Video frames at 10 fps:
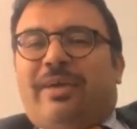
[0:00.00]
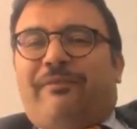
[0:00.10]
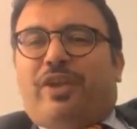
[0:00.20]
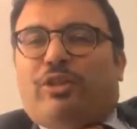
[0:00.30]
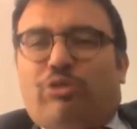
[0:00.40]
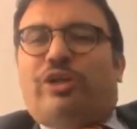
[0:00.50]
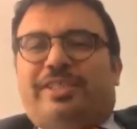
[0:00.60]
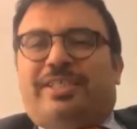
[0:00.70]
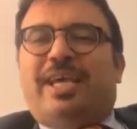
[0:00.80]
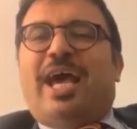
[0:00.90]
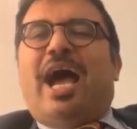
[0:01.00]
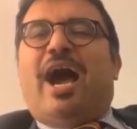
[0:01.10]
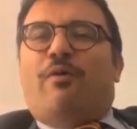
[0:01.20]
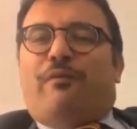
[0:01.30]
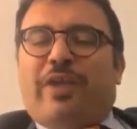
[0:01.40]
wherever
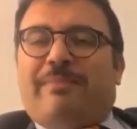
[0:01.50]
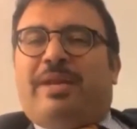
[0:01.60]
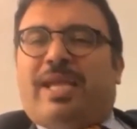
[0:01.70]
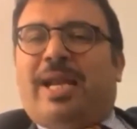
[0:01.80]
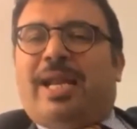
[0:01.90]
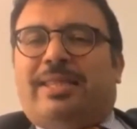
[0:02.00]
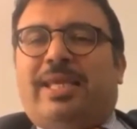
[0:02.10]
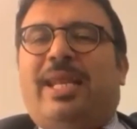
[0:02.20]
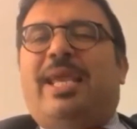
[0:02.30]
democracy is threatened,